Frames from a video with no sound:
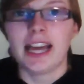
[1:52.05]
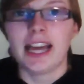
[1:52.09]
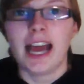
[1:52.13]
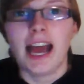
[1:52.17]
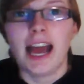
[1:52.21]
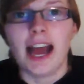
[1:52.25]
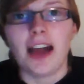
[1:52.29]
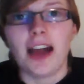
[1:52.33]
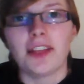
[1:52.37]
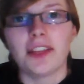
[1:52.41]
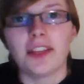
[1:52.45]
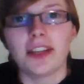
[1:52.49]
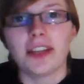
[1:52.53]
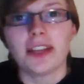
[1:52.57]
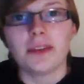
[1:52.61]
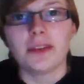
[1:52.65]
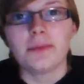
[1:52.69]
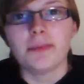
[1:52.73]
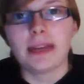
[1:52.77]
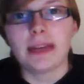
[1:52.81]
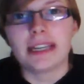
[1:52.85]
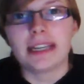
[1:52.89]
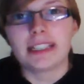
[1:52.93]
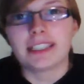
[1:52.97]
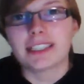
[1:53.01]
and then it
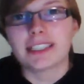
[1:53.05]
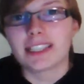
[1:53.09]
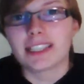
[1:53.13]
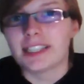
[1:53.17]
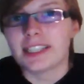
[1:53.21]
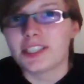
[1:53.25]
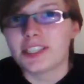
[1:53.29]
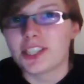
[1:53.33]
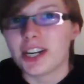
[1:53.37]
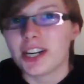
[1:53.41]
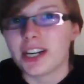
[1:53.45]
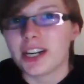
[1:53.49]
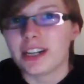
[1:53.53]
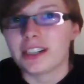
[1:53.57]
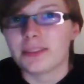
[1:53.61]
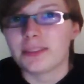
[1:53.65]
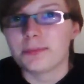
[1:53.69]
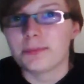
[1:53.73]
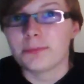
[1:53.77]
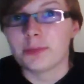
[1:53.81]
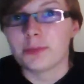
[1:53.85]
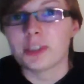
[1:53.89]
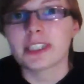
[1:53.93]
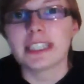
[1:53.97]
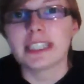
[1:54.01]
makes glitch
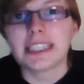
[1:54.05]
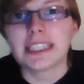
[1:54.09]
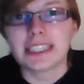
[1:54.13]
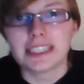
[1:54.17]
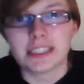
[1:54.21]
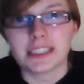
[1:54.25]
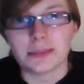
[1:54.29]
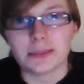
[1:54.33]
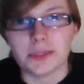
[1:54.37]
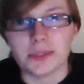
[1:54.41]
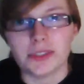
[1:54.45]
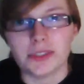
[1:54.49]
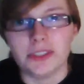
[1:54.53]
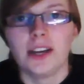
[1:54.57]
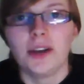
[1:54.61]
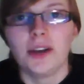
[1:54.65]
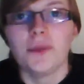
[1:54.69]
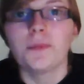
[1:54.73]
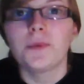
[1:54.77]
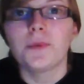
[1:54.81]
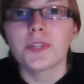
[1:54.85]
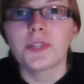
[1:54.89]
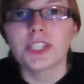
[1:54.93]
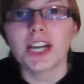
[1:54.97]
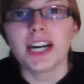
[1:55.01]
art predictable,
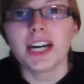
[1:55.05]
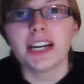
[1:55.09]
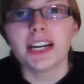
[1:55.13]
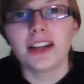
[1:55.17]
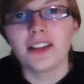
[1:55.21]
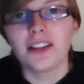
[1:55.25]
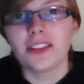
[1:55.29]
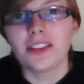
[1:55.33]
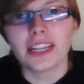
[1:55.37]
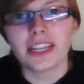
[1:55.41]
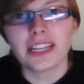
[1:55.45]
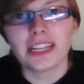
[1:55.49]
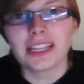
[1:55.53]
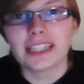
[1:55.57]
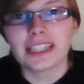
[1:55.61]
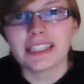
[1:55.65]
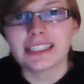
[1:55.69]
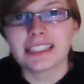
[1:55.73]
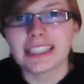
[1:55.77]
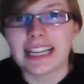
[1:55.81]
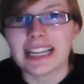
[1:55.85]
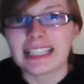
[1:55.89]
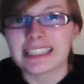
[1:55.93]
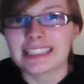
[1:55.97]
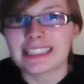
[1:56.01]
which I don't think is
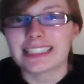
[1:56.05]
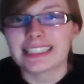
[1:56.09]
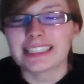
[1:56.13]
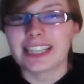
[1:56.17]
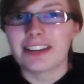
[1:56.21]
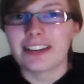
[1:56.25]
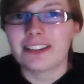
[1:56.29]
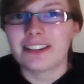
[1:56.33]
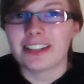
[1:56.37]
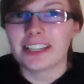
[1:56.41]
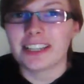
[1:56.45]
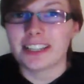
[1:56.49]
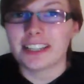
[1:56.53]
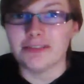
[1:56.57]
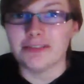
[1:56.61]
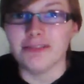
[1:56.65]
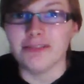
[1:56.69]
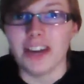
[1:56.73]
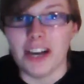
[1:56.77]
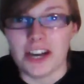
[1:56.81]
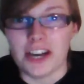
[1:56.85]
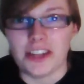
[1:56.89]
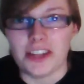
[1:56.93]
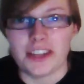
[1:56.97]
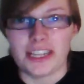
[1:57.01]
necessarily the
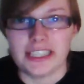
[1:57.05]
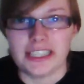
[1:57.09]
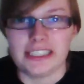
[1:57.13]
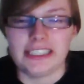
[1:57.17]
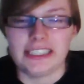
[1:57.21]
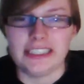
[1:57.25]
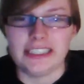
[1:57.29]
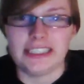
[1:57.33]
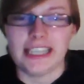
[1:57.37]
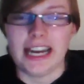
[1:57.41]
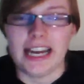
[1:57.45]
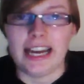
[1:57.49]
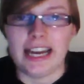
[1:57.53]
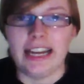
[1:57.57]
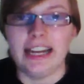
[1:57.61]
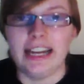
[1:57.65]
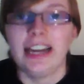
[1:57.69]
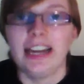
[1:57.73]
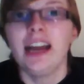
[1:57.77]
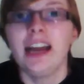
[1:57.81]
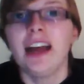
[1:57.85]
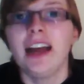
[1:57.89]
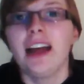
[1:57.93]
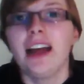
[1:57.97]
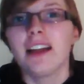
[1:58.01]
right thing to say,
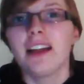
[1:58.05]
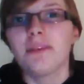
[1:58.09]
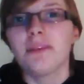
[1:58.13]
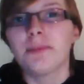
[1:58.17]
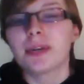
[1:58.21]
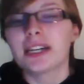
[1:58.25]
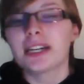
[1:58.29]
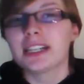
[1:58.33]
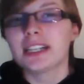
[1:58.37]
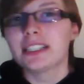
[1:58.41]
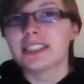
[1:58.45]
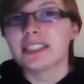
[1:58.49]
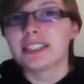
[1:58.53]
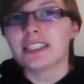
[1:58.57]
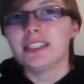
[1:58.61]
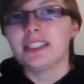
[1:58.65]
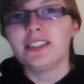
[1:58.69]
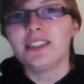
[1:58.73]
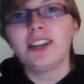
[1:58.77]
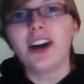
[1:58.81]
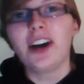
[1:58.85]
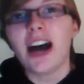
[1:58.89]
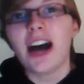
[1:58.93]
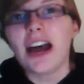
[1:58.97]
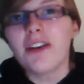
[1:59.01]
because
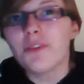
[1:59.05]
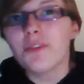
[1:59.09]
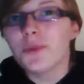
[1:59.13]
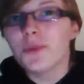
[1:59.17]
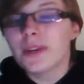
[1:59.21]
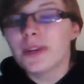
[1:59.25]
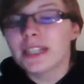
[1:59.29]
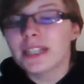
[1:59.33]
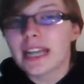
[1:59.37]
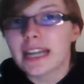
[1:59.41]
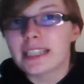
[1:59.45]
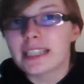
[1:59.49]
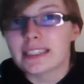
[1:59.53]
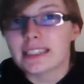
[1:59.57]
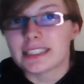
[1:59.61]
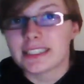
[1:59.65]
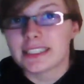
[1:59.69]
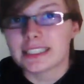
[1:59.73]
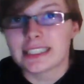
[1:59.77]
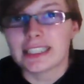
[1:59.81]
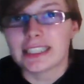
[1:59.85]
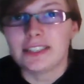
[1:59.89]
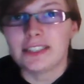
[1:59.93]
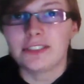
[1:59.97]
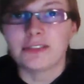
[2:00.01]
not everyone has the
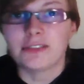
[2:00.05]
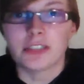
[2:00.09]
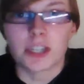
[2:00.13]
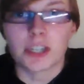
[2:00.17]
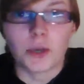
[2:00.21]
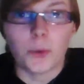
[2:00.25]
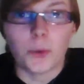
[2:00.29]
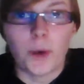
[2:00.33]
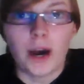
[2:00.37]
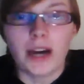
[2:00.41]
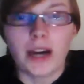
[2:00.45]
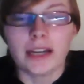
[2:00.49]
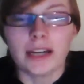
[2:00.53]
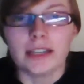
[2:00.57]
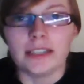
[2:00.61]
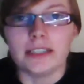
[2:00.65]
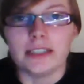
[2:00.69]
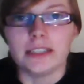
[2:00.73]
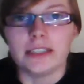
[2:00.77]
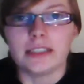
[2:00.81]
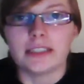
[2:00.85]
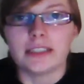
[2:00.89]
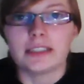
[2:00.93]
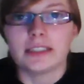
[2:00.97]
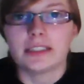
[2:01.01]
skill
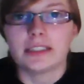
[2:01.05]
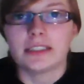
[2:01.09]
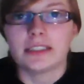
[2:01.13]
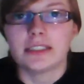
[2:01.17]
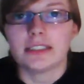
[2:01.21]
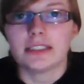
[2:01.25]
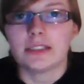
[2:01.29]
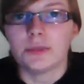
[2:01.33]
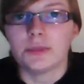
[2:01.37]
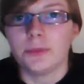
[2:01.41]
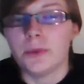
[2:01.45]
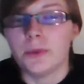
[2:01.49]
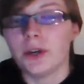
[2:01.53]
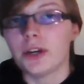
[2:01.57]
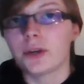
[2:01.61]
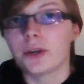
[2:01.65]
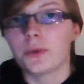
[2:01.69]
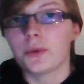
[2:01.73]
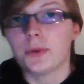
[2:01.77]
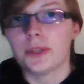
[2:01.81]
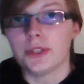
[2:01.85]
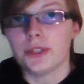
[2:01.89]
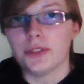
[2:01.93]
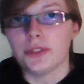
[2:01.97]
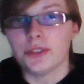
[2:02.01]
required to work
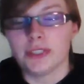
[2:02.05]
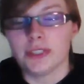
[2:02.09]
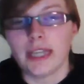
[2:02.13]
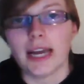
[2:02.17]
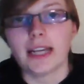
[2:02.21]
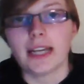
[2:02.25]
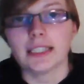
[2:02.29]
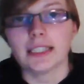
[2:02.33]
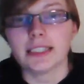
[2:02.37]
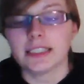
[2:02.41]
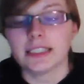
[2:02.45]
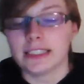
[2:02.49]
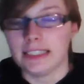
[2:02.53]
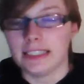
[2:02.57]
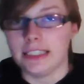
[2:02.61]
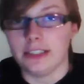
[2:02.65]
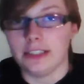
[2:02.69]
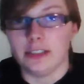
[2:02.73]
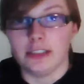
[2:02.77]
with Audacity or a